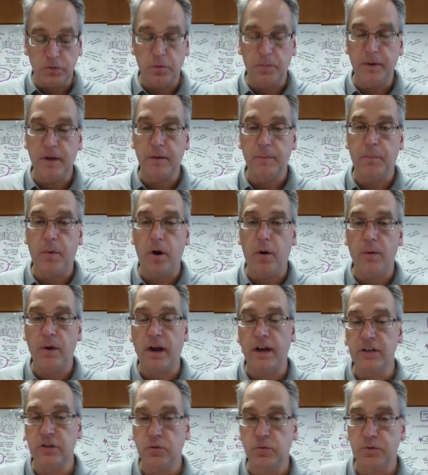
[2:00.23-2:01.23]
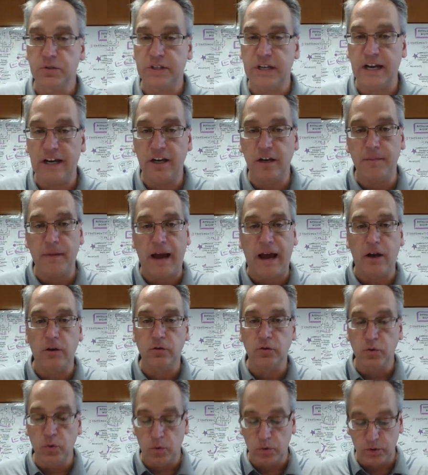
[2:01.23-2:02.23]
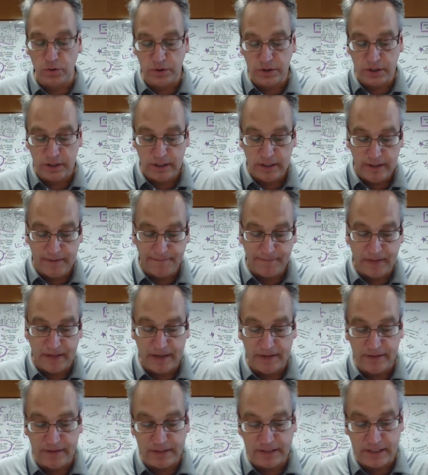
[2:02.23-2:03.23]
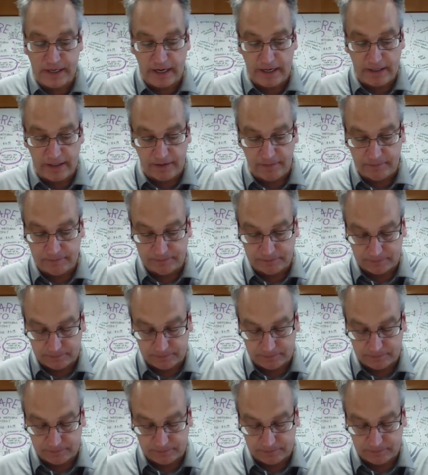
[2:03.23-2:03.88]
we'll be at Baldwin High School Stadium outdoors in the stadium.